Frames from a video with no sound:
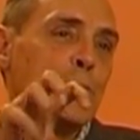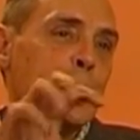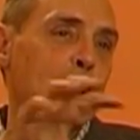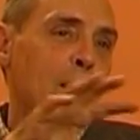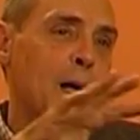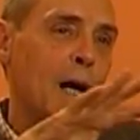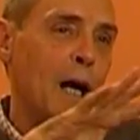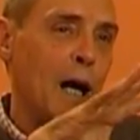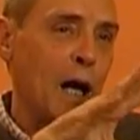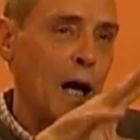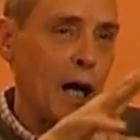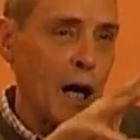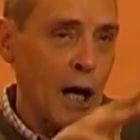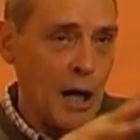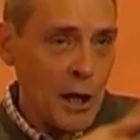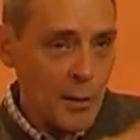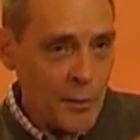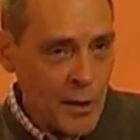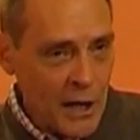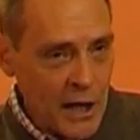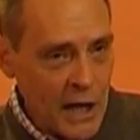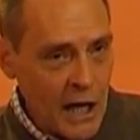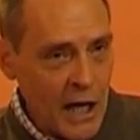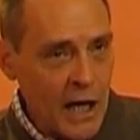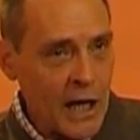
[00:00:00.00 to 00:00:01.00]

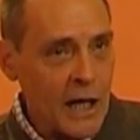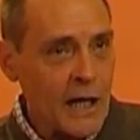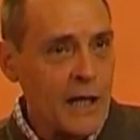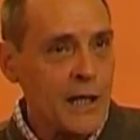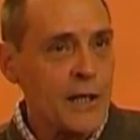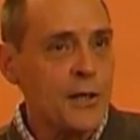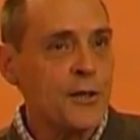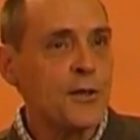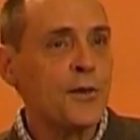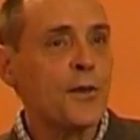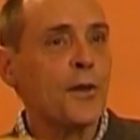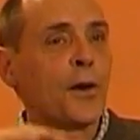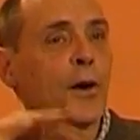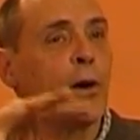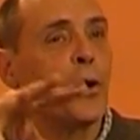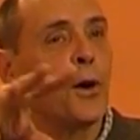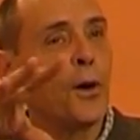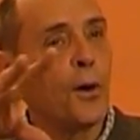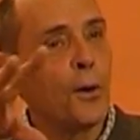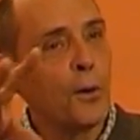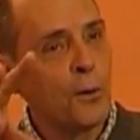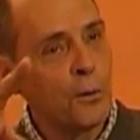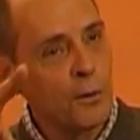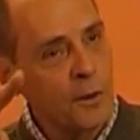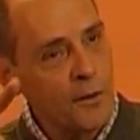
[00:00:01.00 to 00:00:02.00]
harmonize the
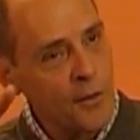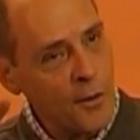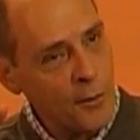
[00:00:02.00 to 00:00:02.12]
whole of the